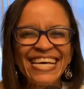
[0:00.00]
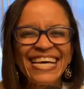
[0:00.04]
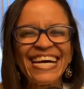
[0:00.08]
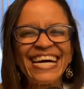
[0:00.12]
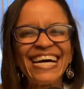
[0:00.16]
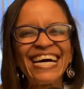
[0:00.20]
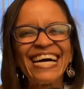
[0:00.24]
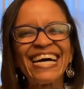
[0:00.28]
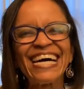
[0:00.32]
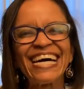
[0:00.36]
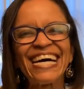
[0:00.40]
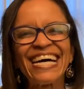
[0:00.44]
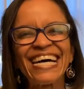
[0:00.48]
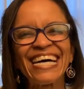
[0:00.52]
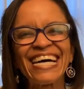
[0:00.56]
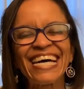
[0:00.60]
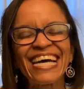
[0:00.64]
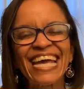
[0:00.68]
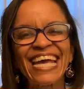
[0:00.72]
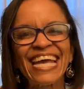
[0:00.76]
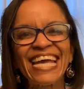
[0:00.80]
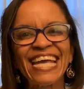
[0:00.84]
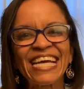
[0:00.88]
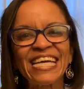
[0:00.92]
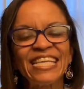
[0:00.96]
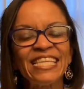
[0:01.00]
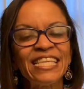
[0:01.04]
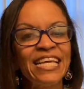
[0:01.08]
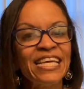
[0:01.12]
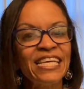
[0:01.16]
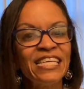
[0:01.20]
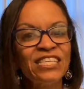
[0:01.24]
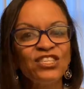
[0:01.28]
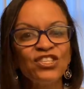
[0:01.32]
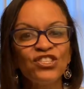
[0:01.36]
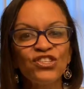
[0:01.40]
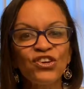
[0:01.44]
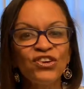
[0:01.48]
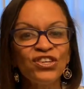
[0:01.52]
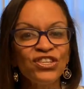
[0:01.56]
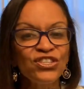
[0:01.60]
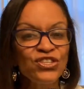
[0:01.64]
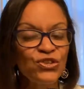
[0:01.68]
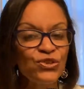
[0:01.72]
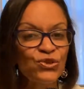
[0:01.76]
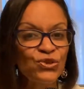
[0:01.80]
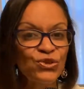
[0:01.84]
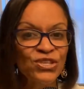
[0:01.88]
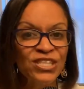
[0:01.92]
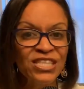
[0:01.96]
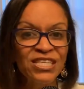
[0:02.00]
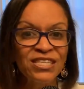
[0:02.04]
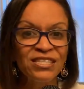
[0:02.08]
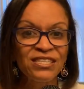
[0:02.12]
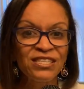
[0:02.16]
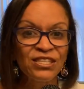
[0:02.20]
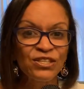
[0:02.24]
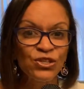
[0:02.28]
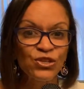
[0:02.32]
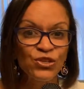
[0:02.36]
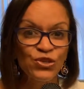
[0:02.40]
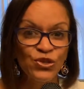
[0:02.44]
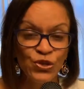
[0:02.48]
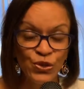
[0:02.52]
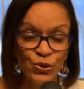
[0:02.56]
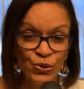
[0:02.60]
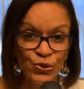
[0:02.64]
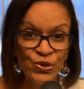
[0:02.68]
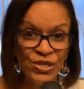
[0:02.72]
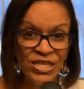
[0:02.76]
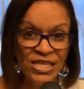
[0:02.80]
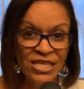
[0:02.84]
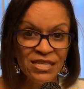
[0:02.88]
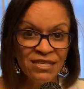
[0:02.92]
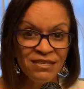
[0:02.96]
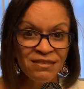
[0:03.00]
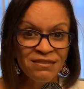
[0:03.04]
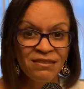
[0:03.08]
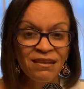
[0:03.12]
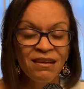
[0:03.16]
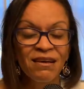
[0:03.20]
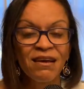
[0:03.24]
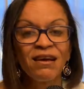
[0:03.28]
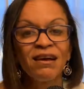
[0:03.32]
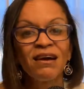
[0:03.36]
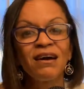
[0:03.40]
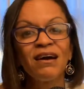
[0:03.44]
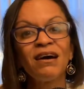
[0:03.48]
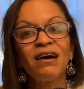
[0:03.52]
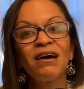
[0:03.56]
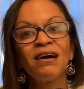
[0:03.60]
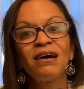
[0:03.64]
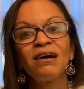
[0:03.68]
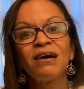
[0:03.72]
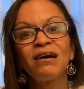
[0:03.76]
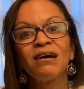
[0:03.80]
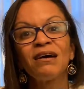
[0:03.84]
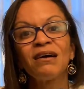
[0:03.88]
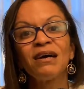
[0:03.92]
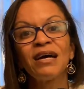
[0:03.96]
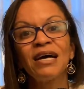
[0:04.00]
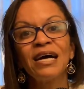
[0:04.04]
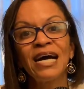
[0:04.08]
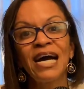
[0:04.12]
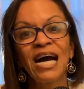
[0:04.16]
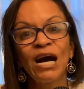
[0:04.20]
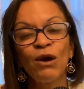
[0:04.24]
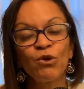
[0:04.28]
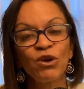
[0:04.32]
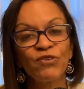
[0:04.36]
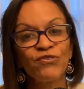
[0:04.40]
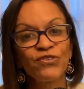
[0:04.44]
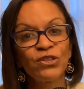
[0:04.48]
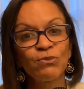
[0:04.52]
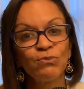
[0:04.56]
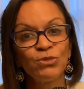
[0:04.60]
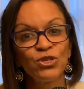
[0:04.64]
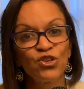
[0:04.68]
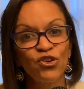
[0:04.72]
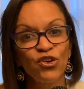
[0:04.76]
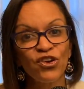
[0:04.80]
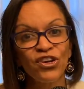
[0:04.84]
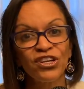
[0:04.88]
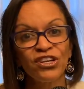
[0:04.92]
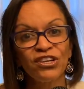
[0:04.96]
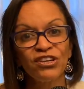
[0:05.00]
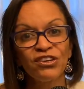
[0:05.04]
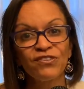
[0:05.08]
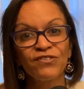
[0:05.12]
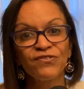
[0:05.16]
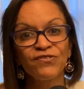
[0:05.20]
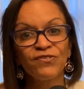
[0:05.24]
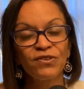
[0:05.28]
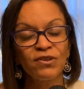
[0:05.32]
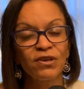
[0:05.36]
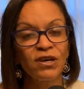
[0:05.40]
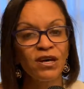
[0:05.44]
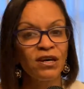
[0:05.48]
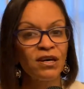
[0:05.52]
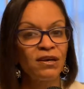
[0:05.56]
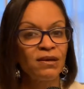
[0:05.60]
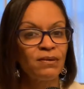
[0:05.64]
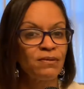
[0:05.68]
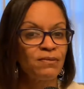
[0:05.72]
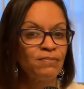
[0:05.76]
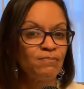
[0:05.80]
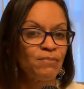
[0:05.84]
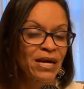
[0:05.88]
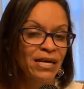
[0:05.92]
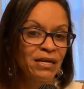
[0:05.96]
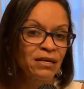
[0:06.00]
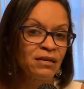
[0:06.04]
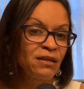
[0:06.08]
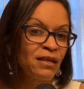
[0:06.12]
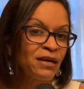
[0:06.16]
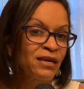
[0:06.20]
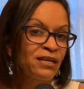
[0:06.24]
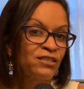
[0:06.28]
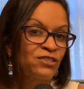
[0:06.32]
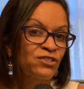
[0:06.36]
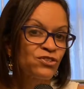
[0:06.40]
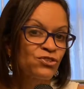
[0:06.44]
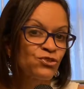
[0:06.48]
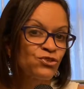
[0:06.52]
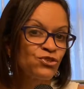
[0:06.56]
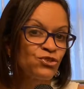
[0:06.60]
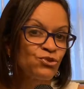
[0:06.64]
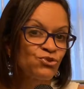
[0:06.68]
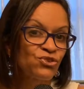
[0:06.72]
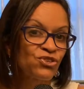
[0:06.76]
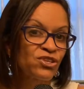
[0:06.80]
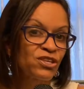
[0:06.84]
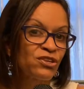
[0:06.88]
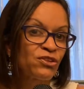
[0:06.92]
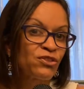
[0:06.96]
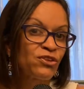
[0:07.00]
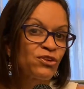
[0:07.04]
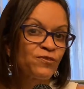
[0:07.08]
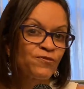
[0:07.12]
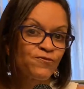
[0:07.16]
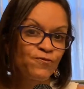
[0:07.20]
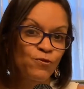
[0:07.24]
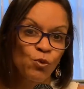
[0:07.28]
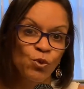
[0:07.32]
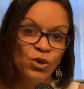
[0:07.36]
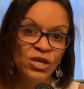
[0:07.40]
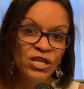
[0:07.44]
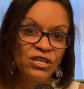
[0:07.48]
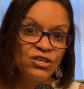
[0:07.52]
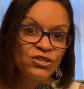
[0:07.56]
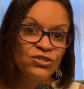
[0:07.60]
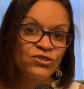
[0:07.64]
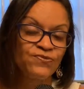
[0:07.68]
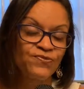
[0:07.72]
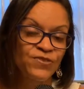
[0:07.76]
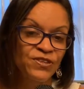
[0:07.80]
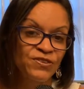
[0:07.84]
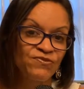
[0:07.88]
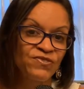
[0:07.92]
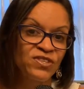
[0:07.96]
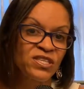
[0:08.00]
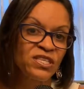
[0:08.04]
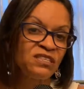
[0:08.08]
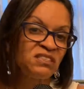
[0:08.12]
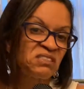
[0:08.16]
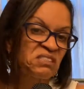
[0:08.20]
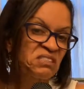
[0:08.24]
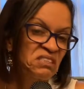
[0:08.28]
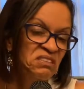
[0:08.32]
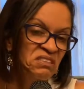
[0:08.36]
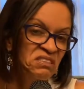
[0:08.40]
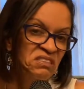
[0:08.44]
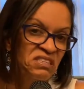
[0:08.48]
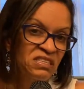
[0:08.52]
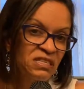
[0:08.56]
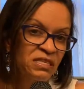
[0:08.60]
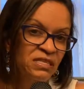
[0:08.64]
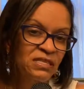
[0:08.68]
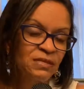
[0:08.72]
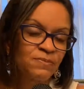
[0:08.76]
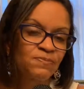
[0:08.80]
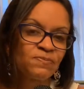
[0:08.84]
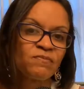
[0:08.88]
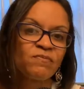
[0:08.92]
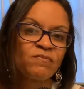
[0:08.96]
And they can start as early as in the 30s. However, the majority of my clients are usually in their 40s, 50s, 60s